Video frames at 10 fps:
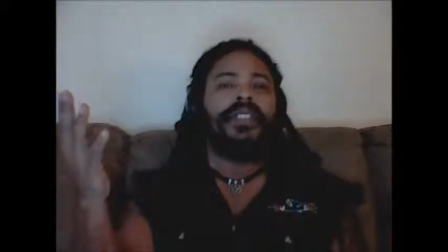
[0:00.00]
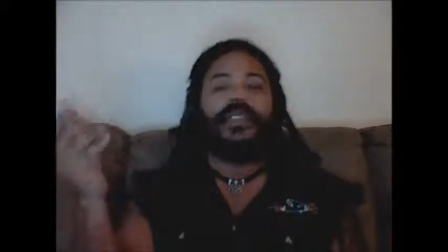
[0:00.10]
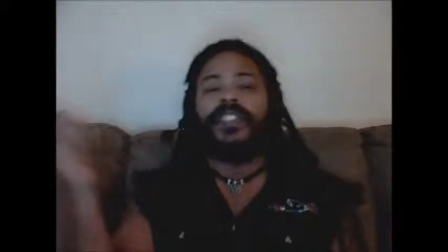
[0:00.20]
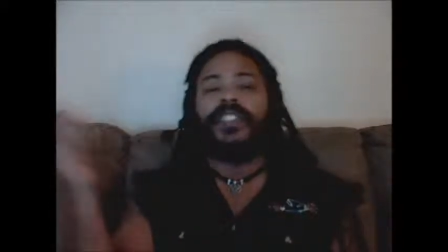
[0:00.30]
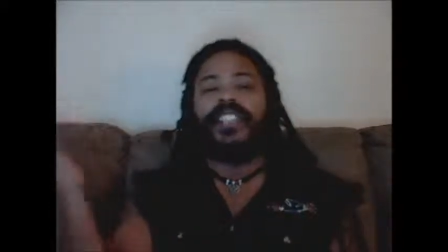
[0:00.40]

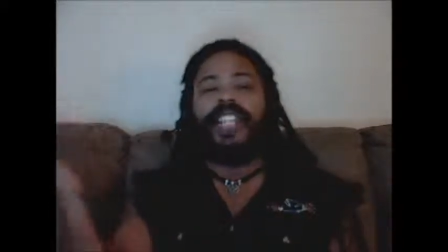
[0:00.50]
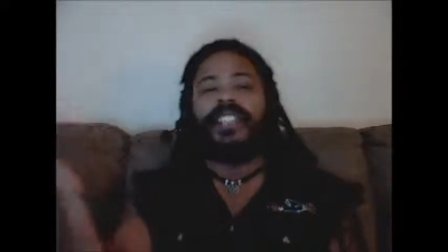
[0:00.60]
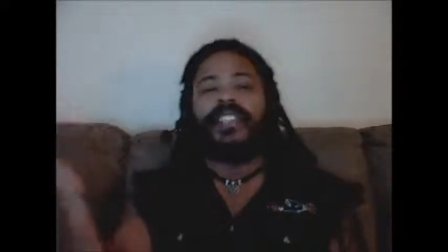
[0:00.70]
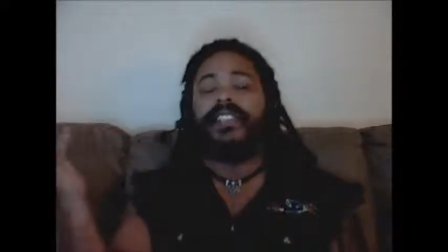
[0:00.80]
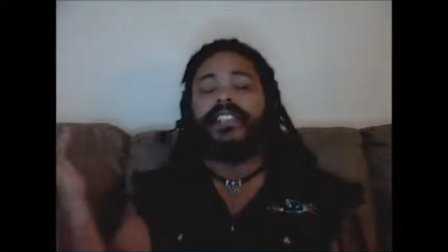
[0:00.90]
If you're a
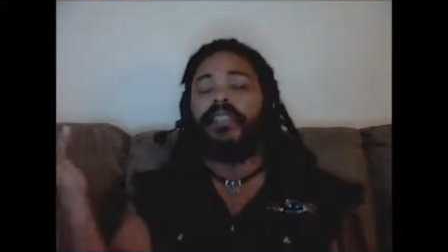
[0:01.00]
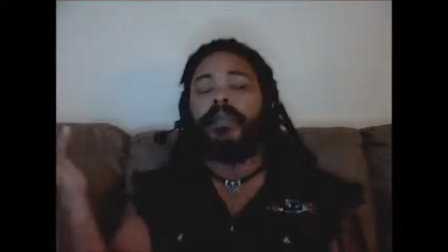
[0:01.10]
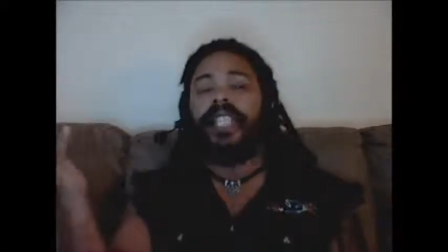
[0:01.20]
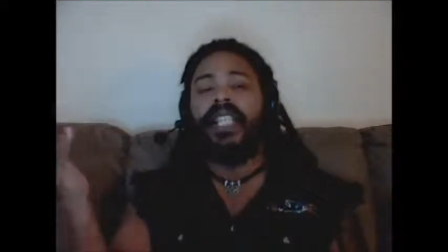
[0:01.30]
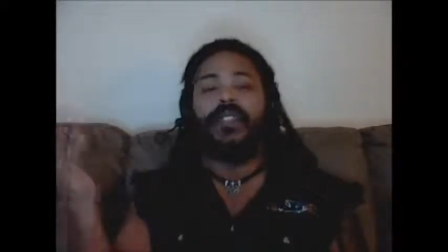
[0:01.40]
Satanist, so
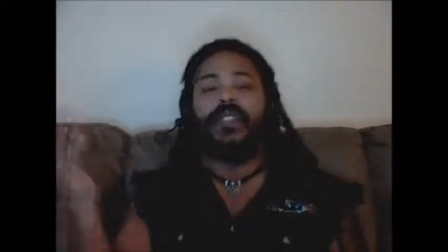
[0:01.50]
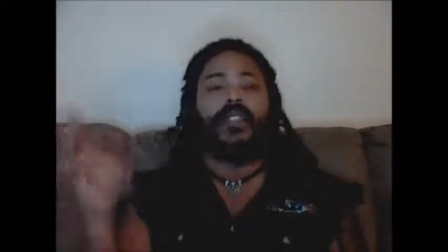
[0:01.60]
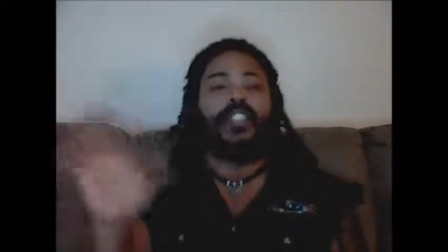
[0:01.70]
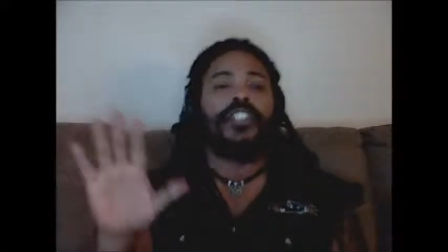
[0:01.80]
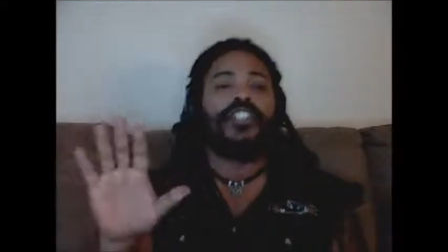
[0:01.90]
be it. If
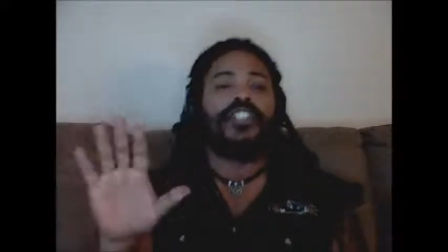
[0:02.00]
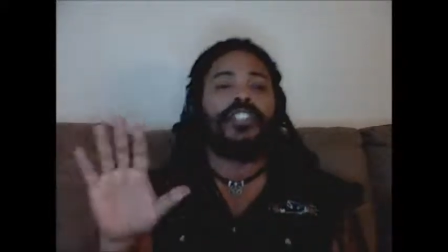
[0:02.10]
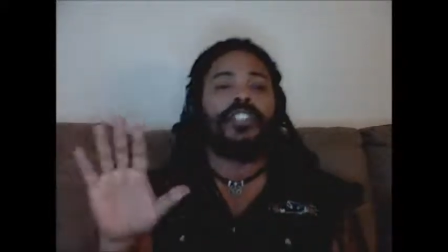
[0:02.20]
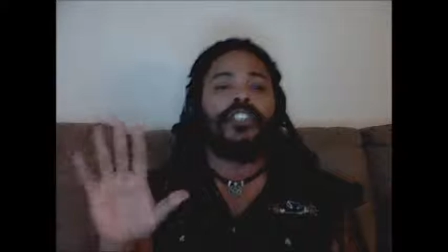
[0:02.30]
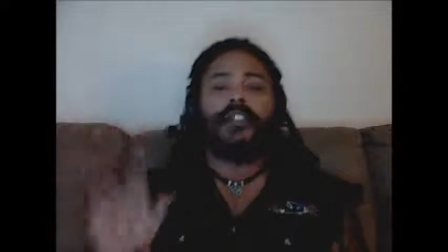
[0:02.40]
you're a
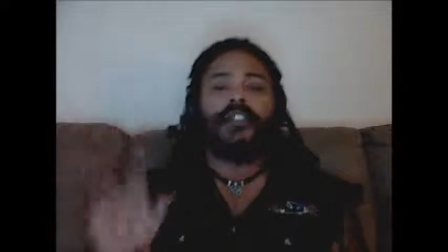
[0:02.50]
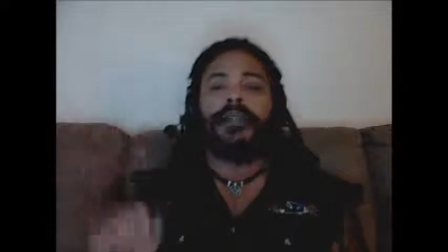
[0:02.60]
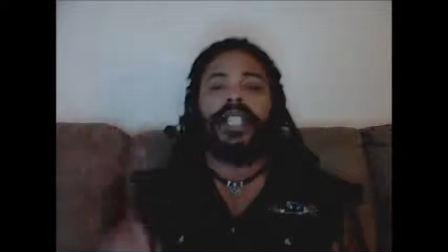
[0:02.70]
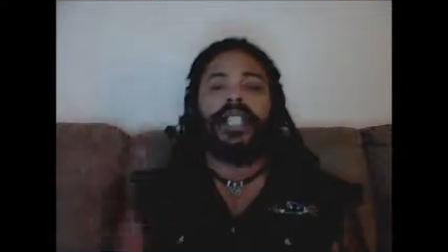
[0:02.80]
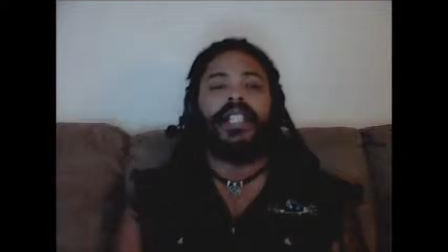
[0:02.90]
Christian, so
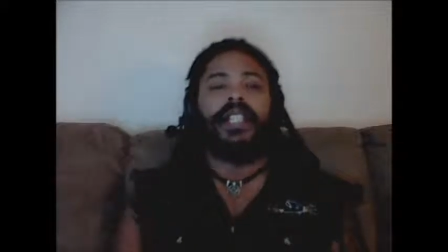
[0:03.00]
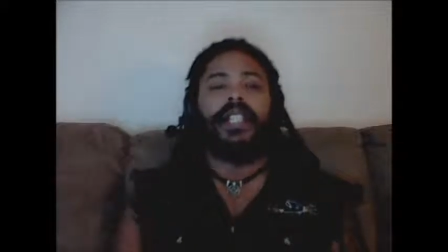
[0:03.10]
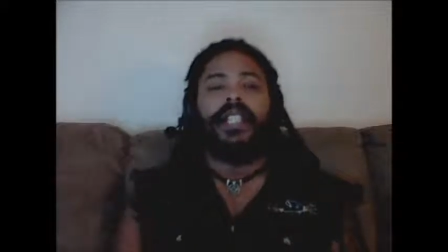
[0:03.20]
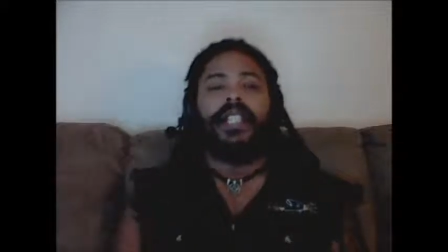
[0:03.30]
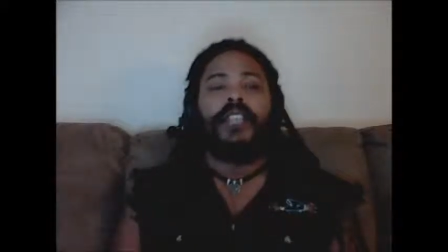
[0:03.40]
be it.
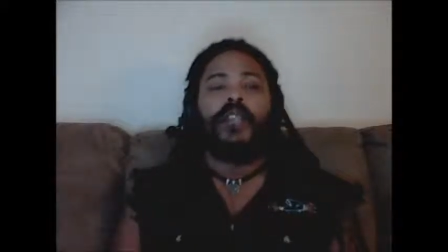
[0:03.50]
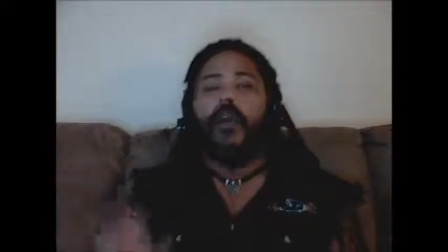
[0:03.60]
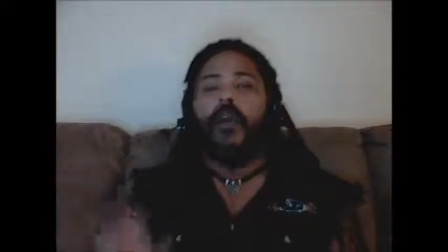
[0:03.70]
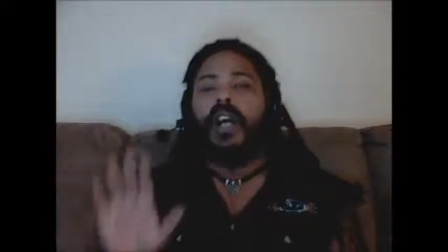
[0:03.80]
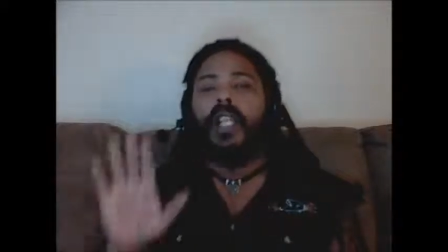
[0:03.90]
If
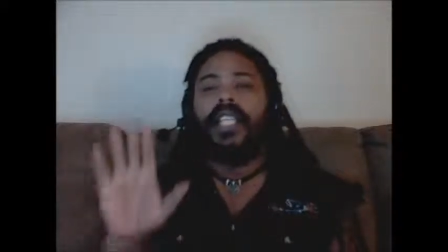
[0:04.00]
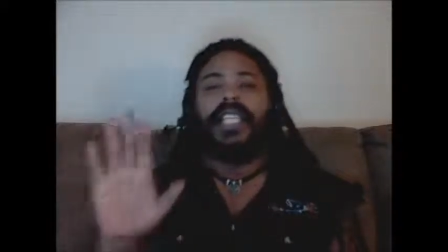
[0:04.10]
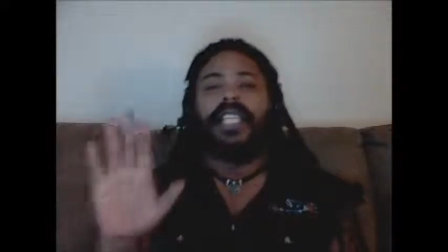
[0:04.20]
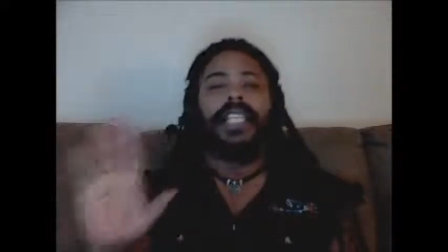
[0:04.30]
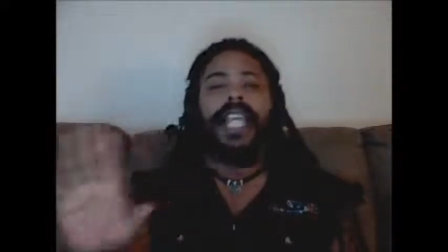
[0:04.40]
you walk
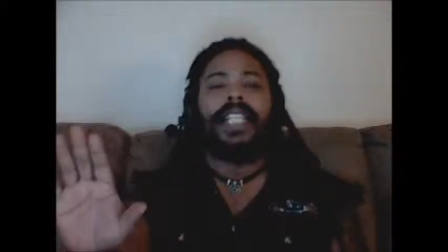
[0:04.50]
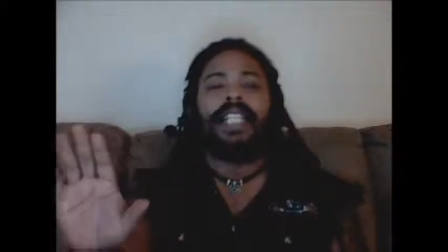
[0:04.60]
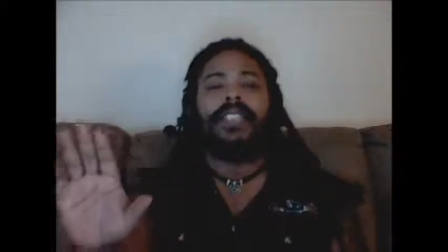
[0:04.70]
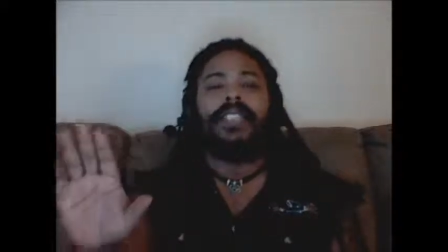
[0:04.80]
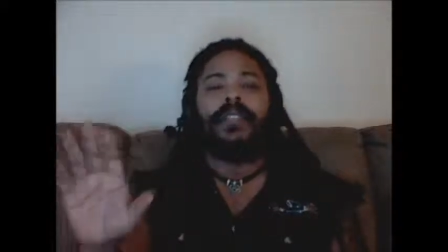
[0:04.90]
in the
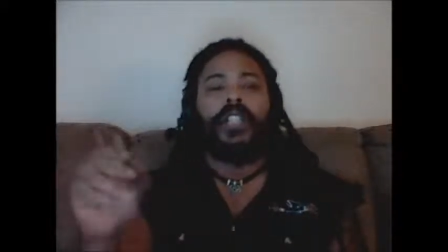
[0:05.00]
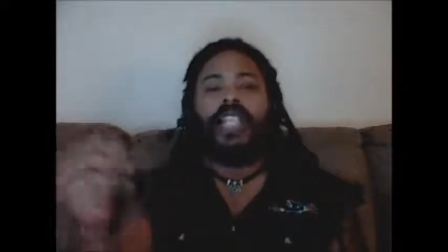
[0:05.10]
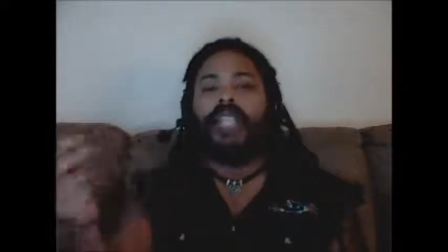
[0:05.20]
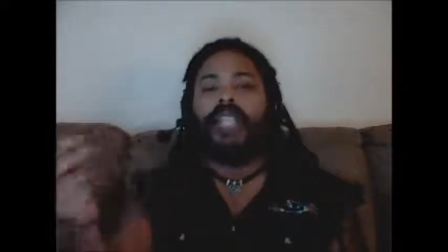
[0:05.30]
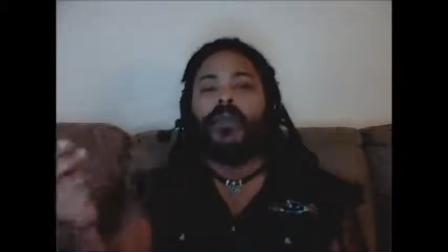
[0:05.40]
light, if you're
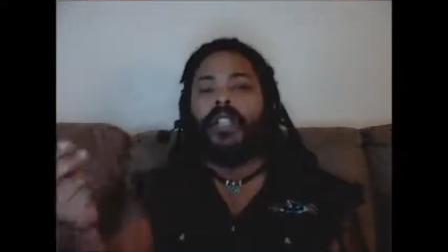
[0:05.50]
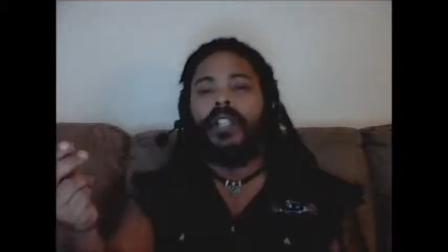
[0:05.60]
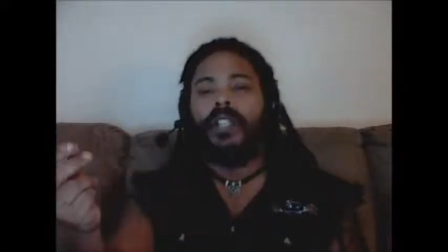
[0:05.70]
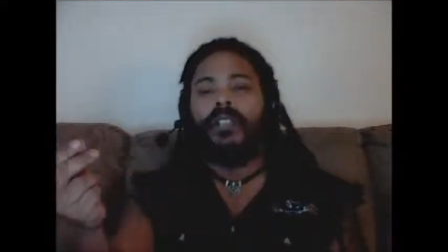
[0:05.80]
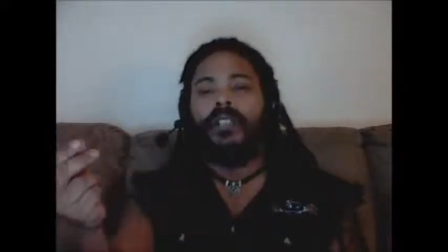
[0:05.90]
a light
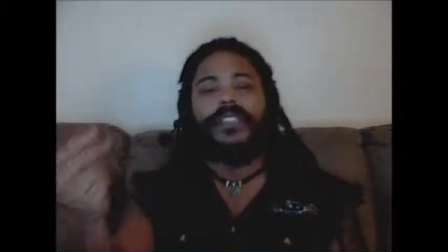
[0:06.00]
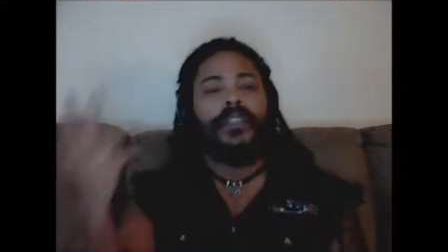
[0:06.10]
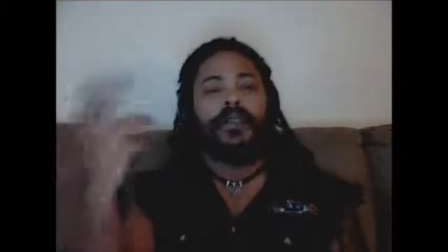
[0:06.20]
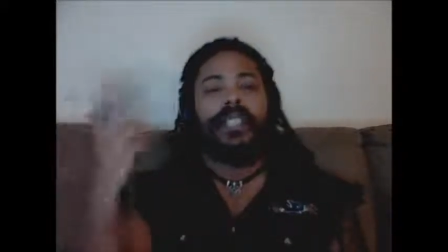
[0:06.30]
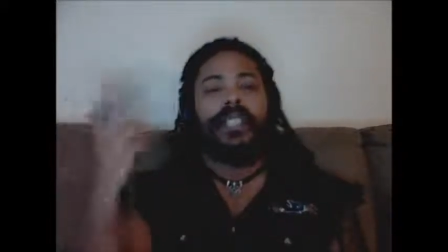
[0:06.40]
worker,
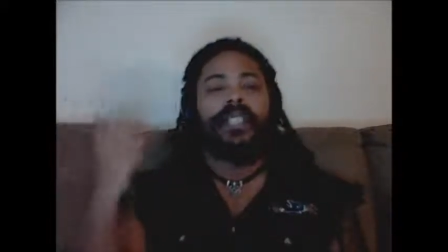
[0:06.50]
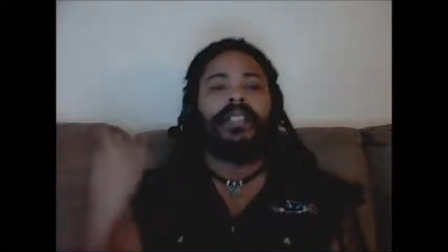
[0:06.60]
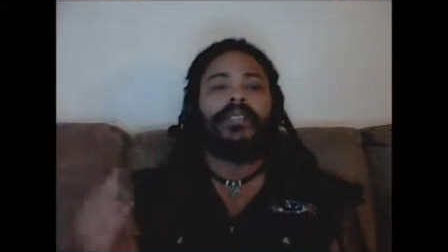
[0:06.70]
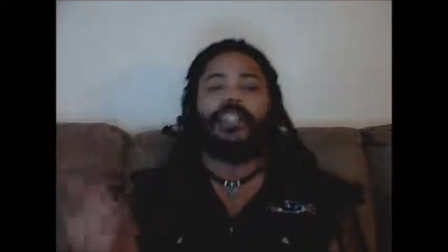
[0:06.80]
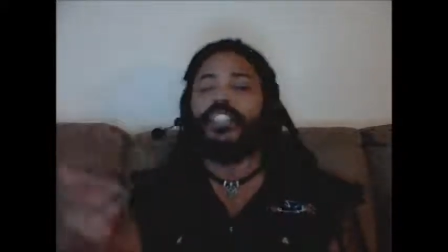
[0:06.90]
so be
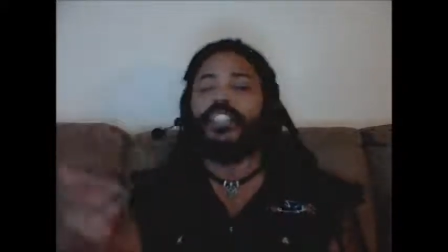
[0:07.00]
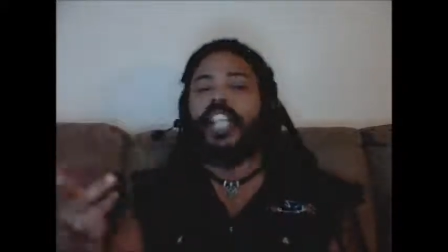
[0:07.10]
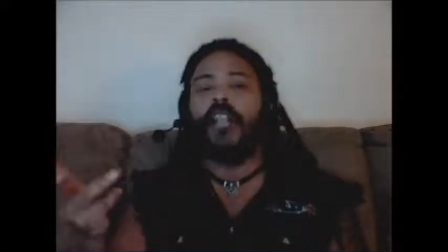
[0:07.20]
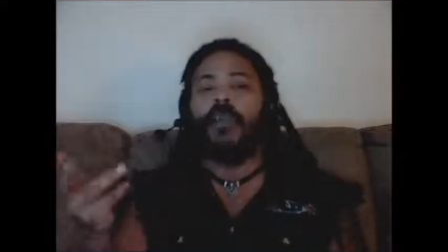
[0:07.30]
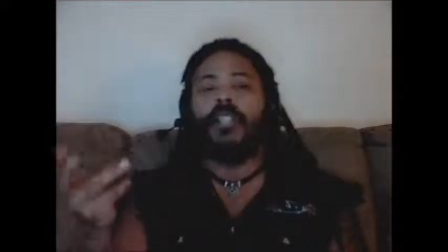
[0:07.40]
it. If you're a
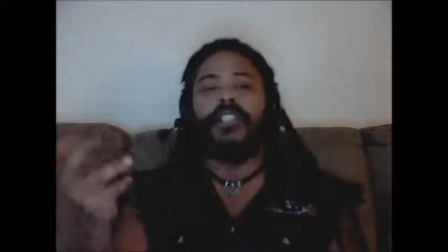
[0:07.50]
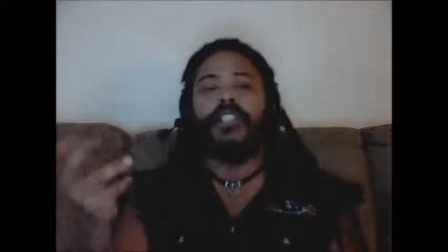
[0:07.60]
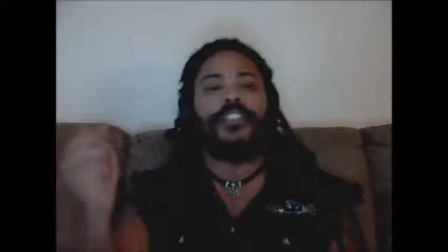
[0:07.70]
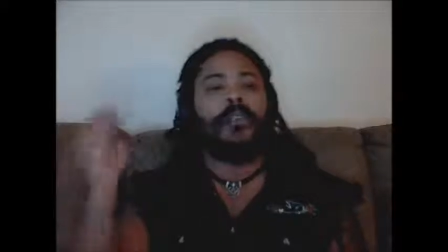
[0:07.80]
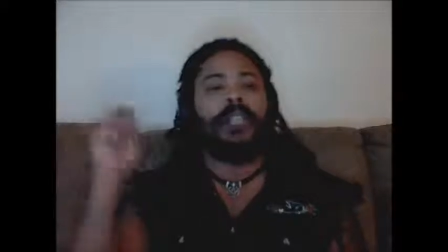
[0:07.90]
shadow
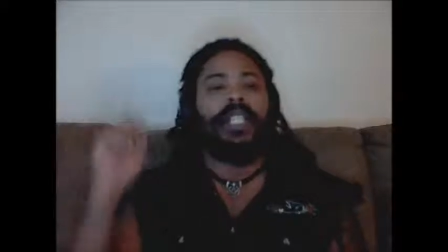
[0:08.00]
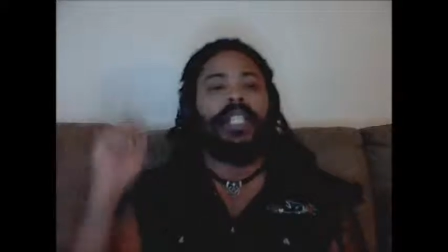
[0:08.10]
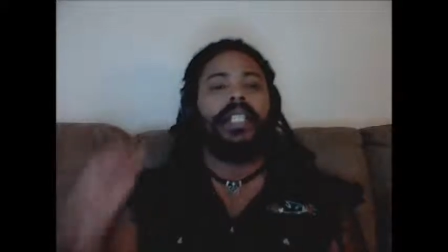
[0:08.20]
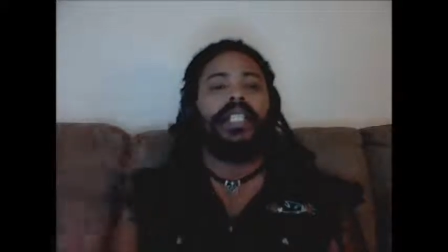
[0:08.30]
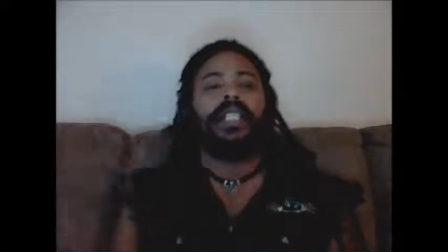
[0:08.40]
worker, so
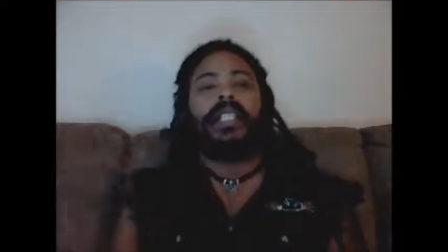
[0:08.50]
be it.